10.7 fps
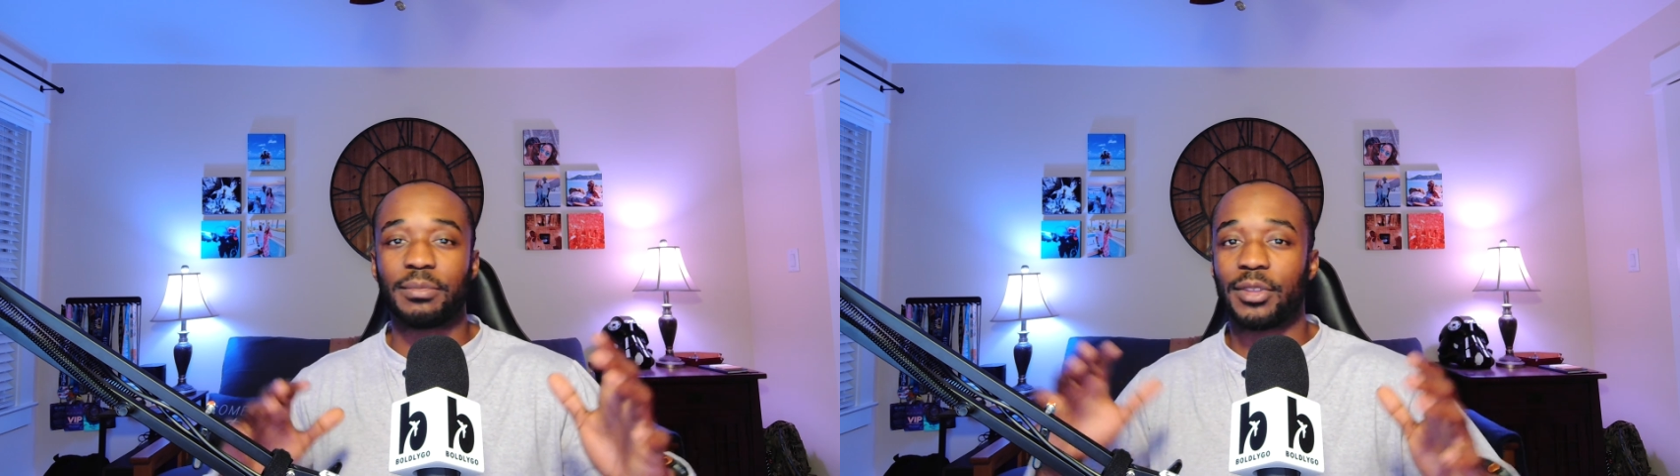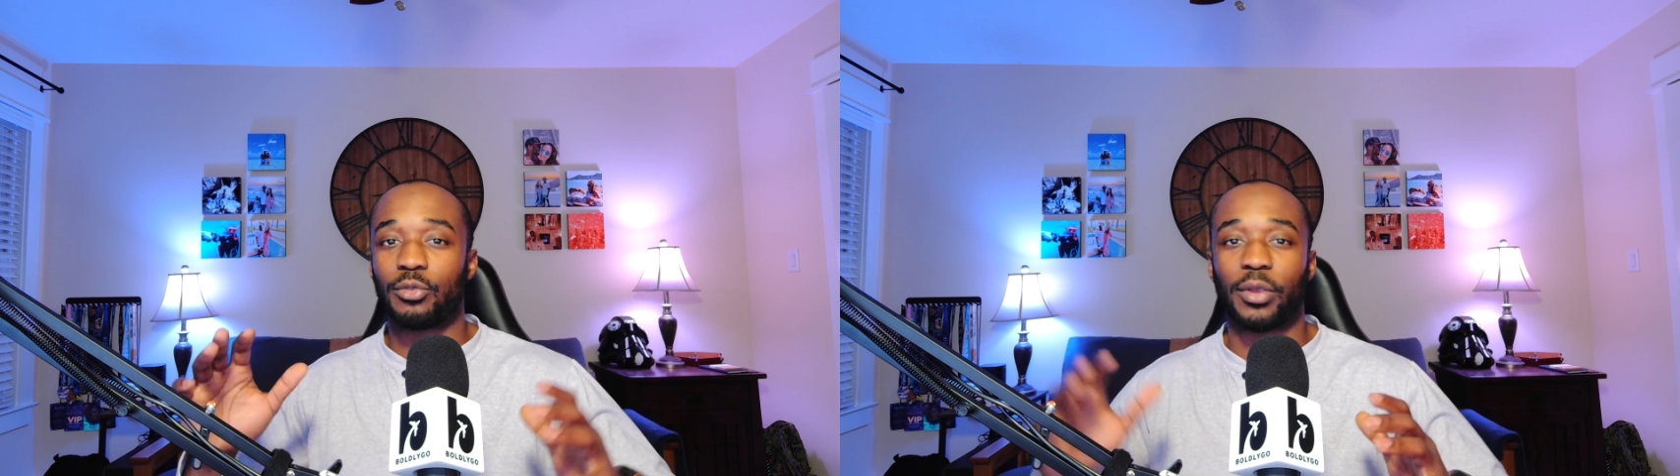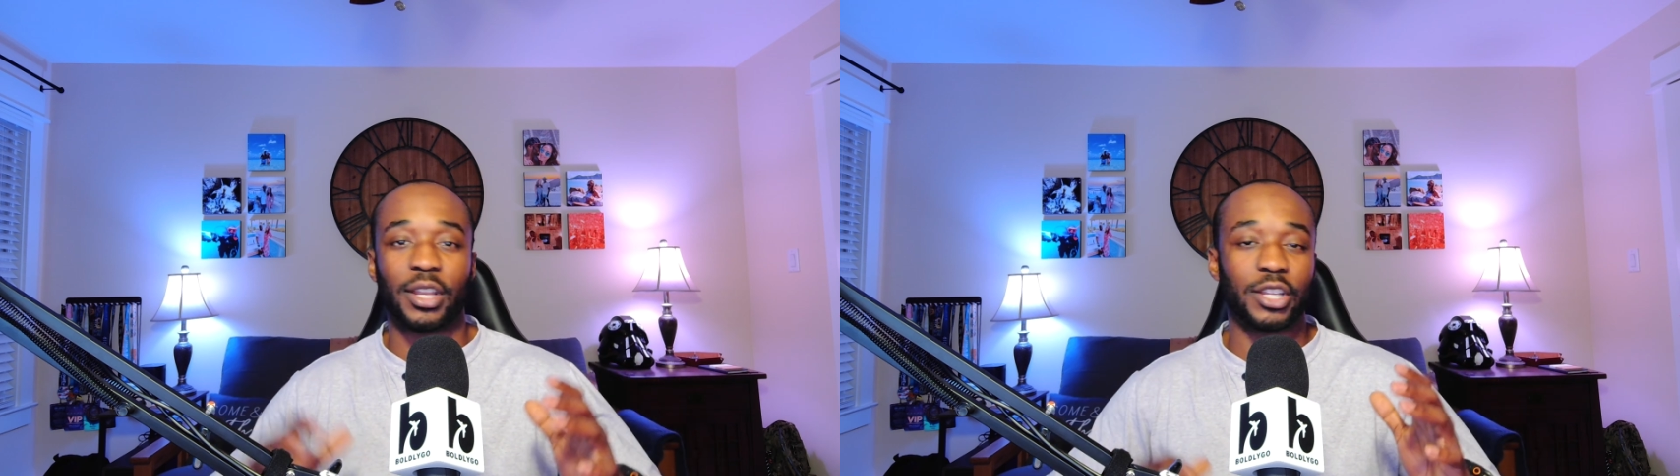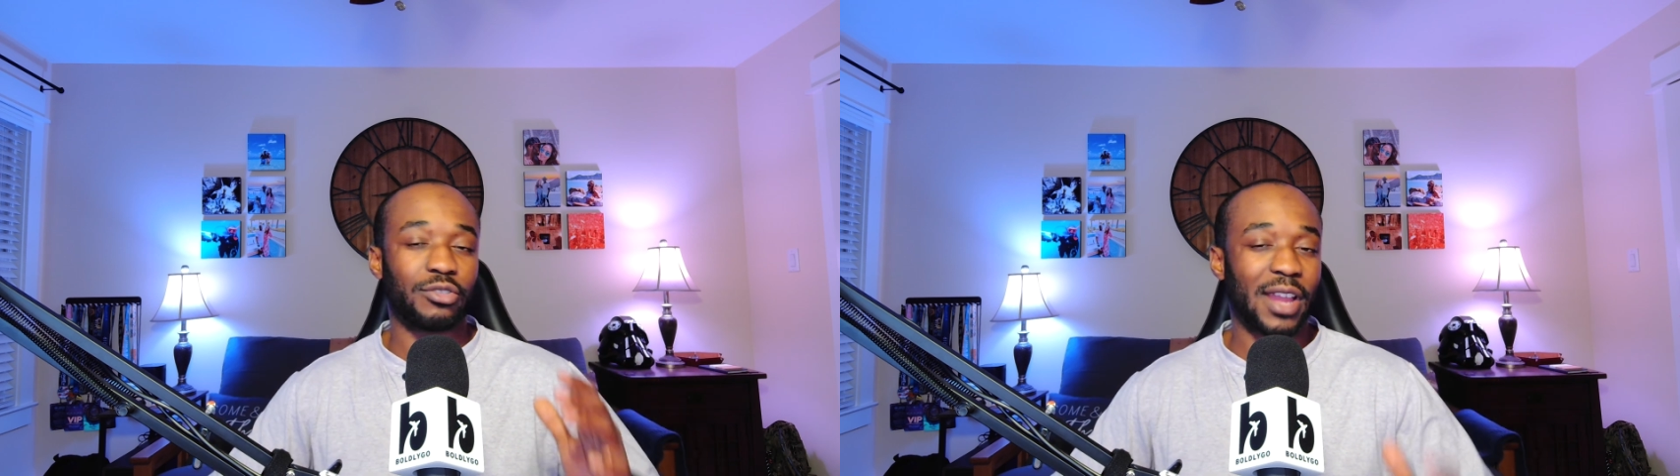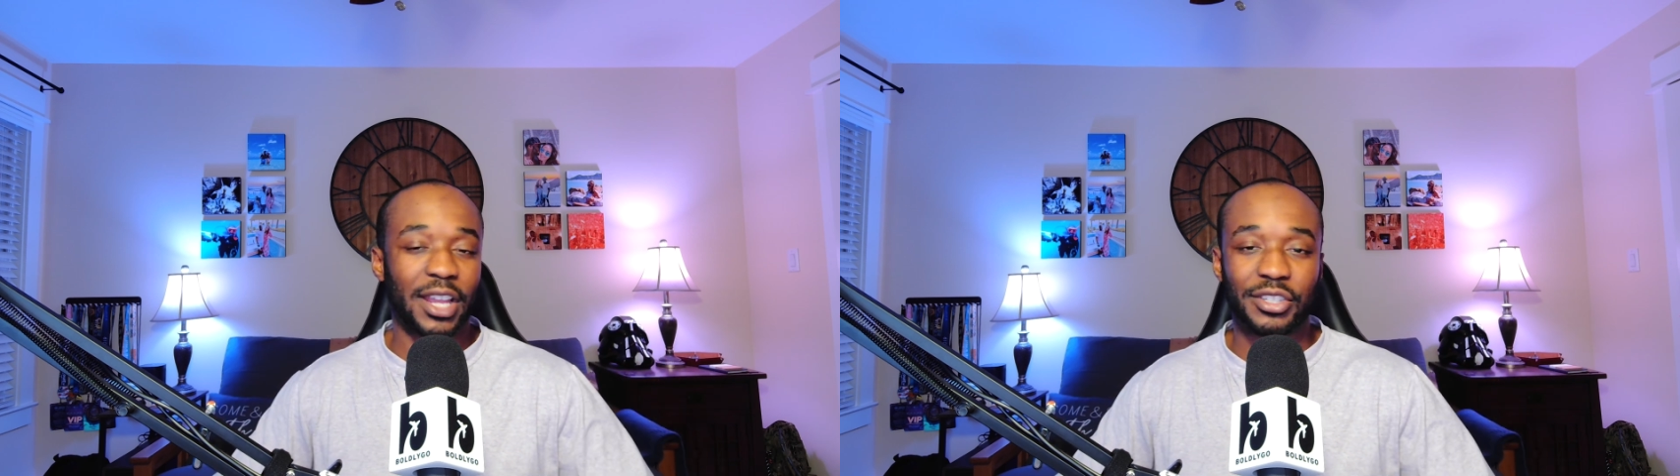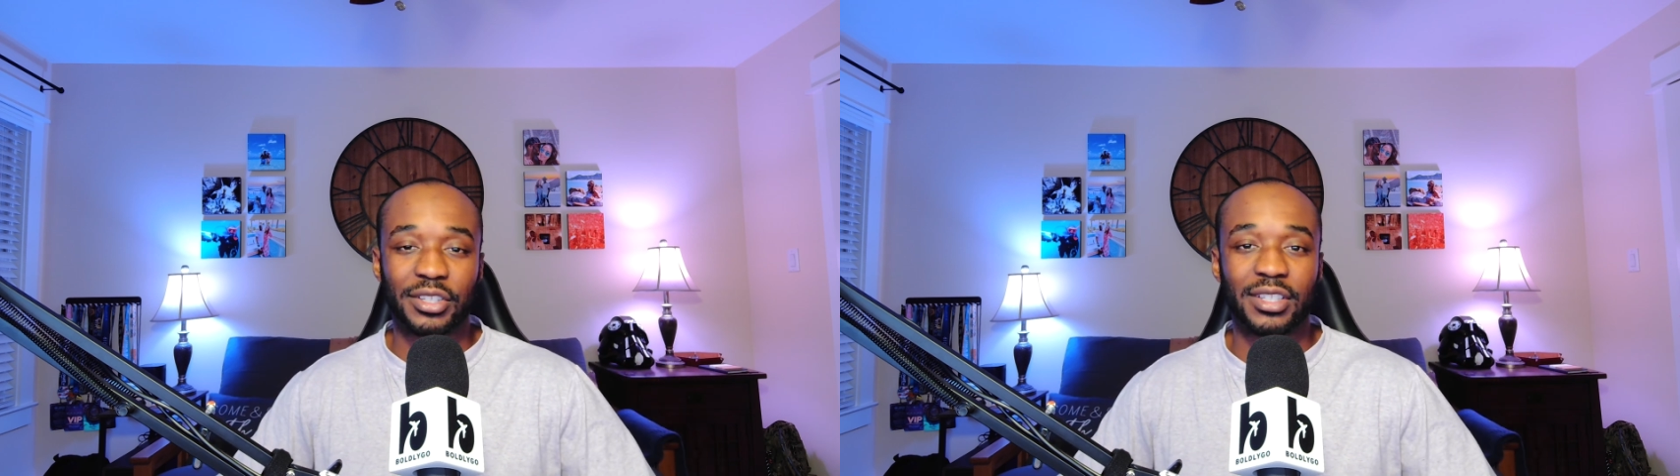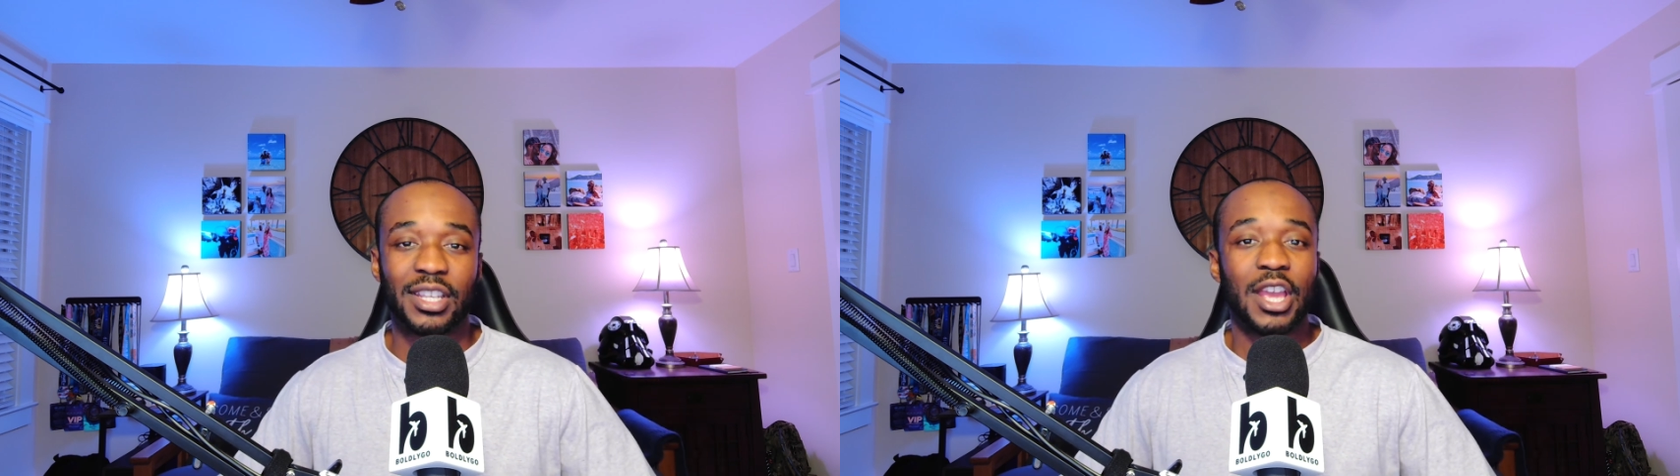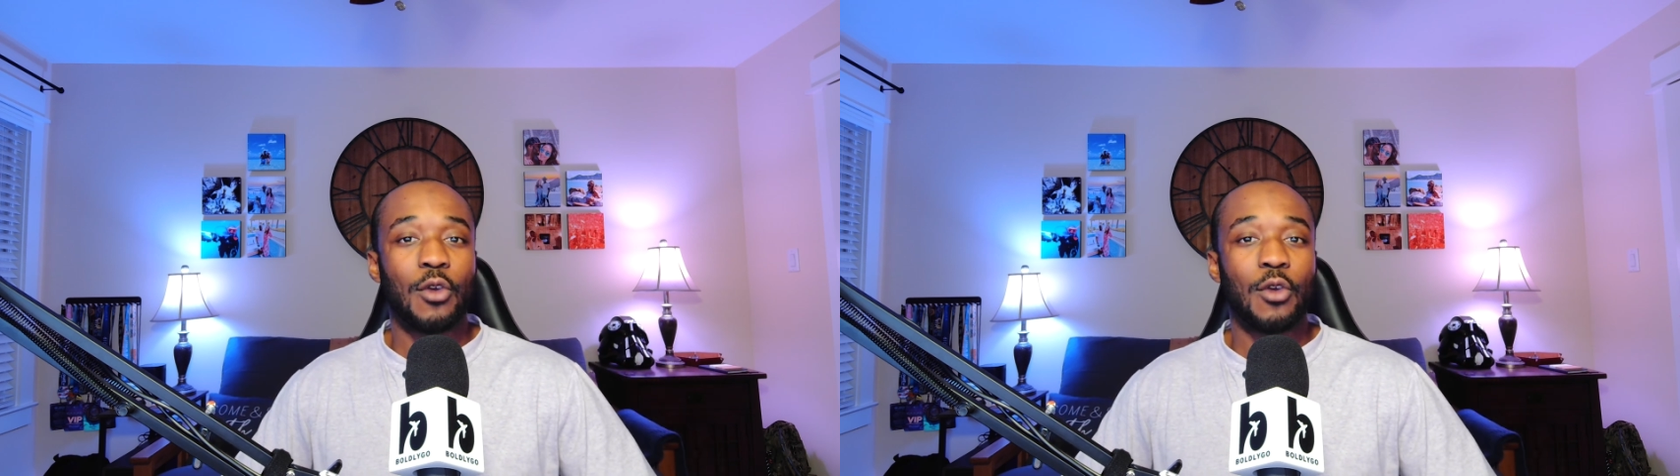between attractions.